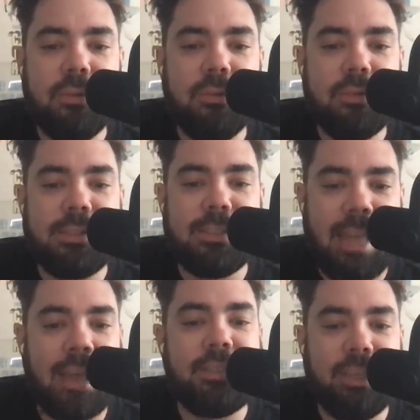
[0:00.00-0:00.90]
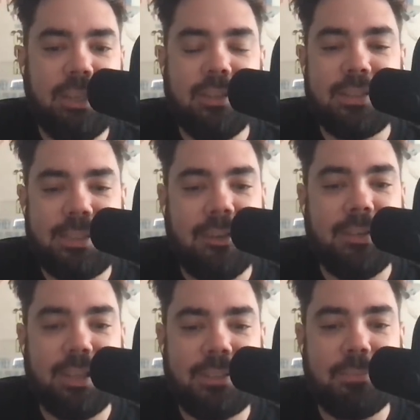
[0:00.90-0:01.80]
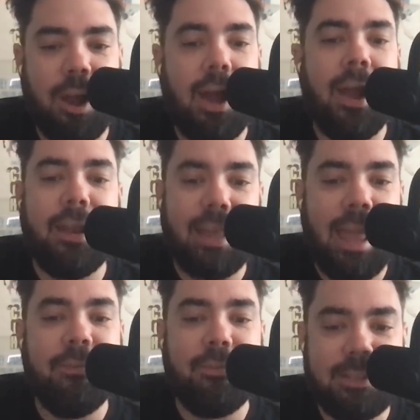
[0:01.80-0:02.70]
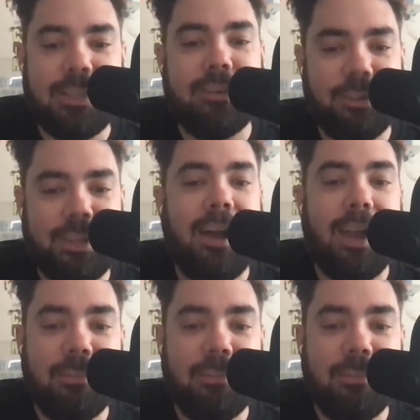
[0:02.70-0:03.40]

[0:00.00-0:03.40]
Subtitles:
snatching the Celtics pride every single time.